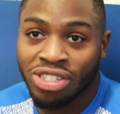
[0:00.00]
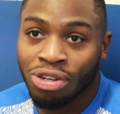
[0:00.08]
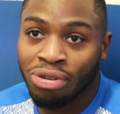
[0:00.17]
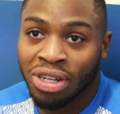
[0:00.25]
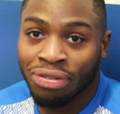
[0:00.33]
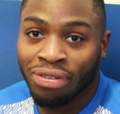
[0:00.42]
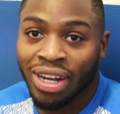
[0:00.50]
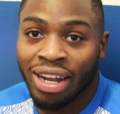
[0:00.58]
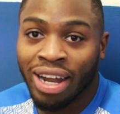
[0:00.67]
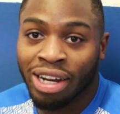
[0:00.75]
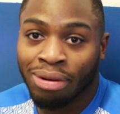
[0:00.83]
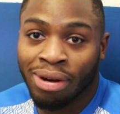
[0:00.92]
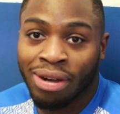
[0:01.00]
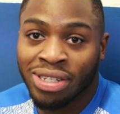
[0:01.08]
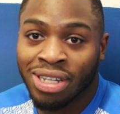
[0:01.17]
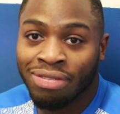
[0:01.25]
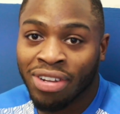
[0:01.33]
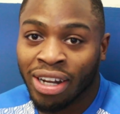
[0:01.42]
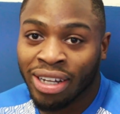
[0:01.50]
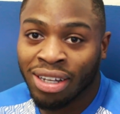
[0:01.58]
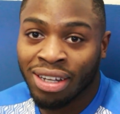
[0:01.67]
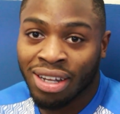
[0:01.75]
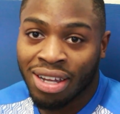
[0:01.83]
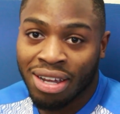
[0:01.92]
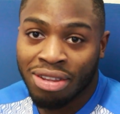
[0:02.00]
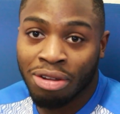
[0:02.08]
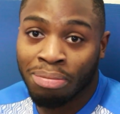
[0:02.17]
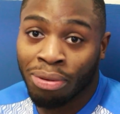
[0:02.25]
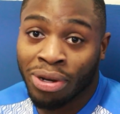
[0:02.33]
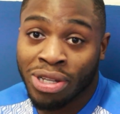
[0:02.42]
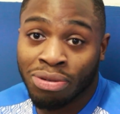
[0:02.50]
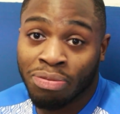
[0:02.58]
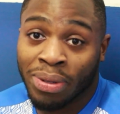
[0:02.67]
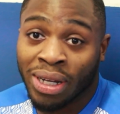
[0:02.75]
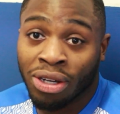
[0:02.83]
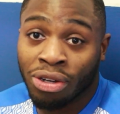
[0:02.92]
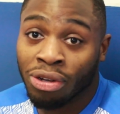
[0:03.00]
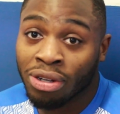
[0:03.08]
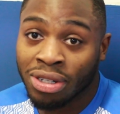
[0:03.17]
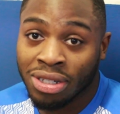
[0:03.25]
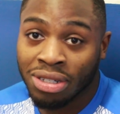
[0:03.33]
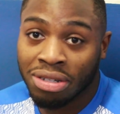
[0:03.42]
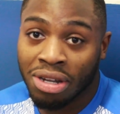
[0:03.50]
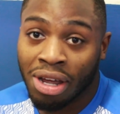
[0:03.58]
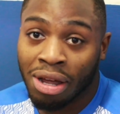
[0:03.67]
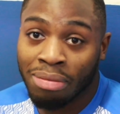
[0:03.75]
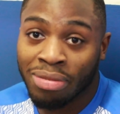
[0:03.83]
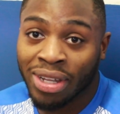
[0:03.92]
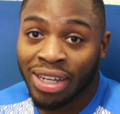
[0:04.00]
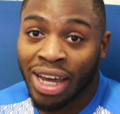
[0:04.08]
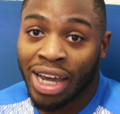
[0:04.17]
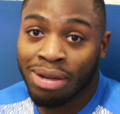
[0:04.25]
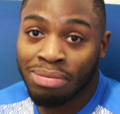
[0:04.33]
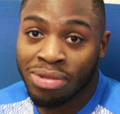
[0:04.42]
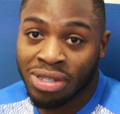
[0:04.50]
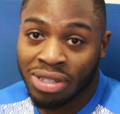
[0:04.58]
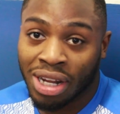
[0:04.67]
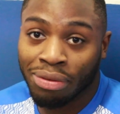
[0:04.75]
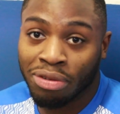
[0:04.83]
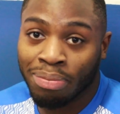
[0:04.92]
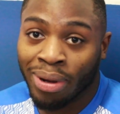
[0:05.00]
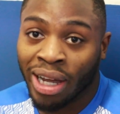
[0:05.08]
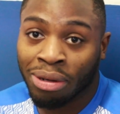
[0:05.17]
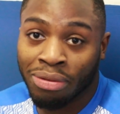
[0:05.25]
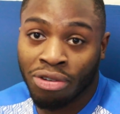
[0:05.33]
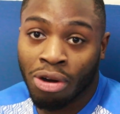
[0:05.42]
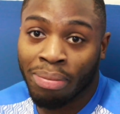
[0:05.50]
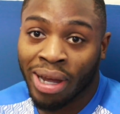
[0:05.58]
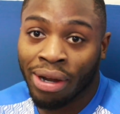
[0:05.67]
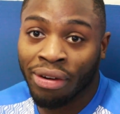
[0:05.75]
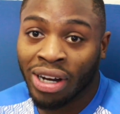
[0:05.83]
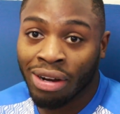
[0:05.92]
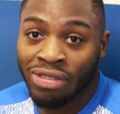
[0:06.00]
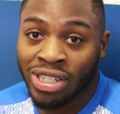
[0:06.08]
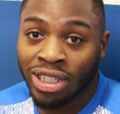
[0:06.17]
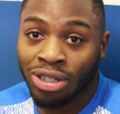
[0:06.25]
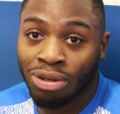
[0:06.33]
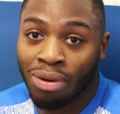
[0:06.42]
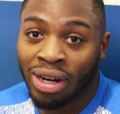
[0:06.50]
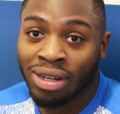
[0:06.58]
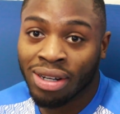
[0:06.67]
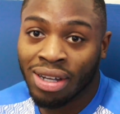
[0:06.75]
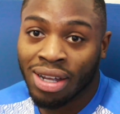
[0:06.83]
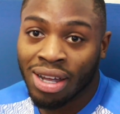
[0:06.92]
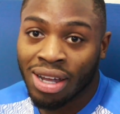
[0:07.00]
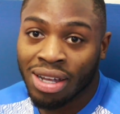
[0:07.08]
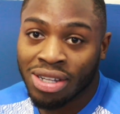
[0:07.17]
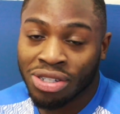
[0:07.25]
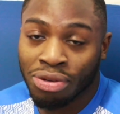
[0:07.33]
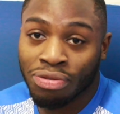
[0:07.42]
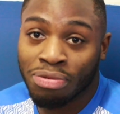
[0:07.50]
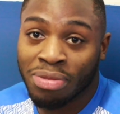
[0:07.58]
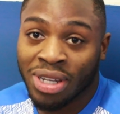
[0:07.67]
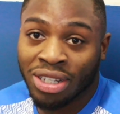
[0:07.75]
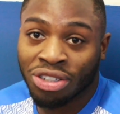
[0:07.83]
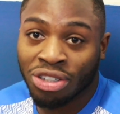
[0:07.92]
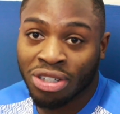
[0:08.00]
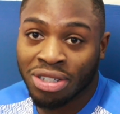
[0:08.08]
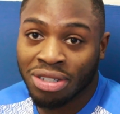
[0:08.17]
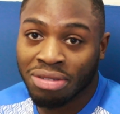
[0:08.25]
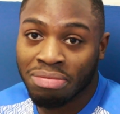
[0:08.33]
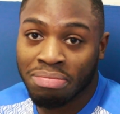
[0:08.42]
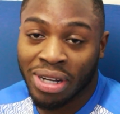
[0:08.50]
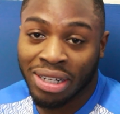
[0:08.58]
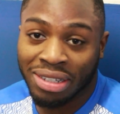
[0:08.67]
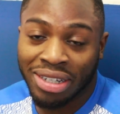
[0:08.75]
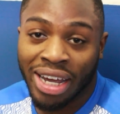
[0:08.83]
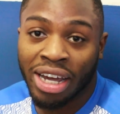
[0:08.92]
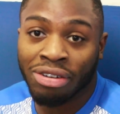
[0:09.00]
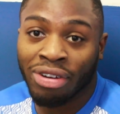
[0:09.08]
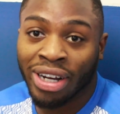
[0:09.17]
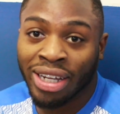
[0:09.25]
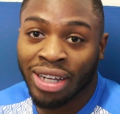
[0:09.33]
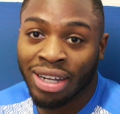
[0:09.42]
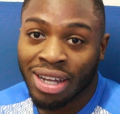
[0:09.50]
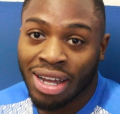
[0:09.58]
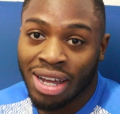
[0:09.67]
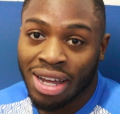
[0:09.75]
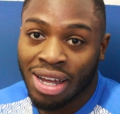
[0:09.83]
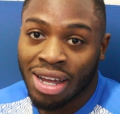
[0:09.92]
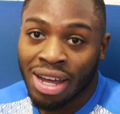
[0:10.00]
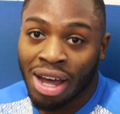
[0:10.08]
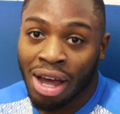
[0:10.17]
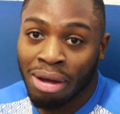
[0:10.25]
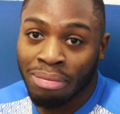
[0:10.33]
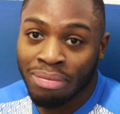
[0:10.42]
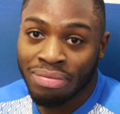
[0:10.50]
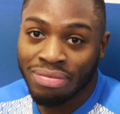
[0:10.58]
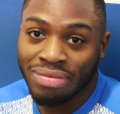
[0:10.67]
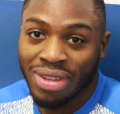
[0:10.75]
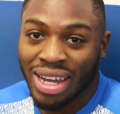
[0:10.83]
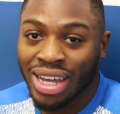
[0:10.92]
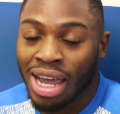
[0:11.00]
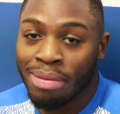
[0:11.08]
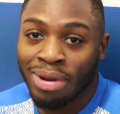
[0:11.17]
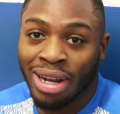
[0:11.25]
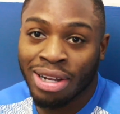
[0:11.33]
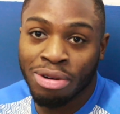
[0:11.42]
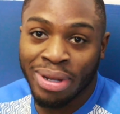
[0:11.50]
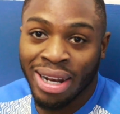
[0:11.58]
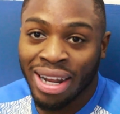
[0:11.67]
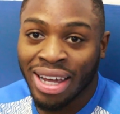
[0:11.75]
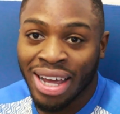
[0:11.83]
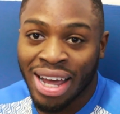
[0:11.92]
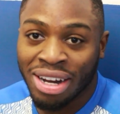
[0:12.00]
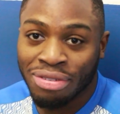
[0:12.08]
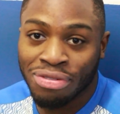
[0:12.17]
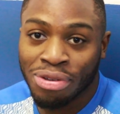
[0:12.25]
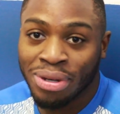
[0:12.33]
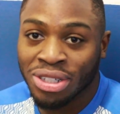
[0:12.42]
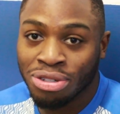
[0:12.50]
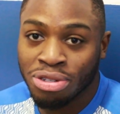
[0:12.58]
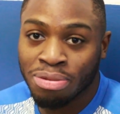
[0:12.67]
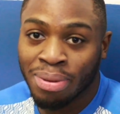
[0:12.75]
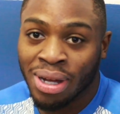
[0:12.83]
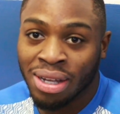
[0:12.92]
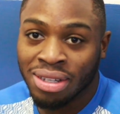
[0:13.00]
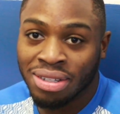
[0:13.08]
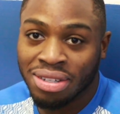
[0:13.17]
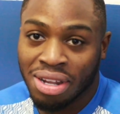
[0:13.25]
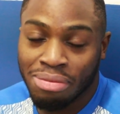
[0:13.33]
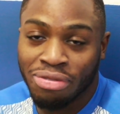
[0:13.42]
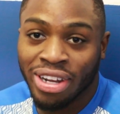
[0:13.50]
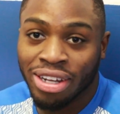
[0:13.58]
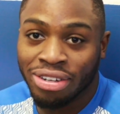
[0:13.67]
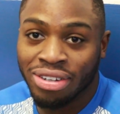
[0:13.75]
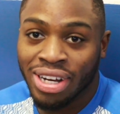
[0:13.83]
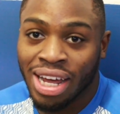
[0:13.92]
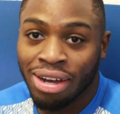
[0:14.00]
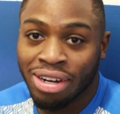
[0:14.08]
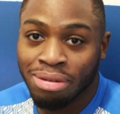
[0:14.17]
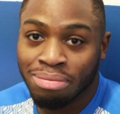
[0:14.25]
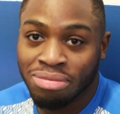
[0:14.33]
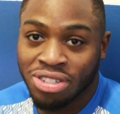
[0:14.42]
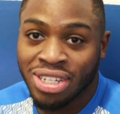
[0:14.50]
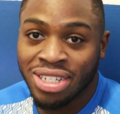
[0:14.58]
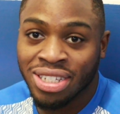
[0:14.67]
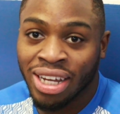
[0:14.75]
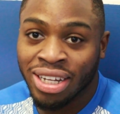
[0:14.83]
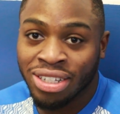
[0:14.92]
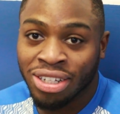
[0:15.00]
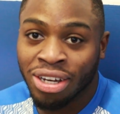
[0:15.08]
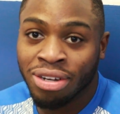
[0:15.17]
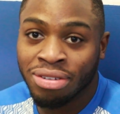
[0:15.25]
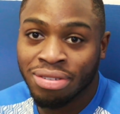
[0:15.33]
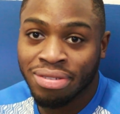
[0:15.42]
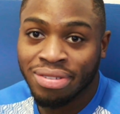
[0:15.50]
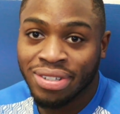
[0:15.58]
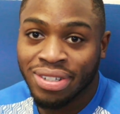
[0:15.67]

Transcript: it's no different than anywhere else I've done it. The boys have been good. The games that we've played, we've got better in every single one. So for me, it's just been getting ready. I came in a little bit late. I had a few issues, but I'm feeling good now and I'm just excited to go.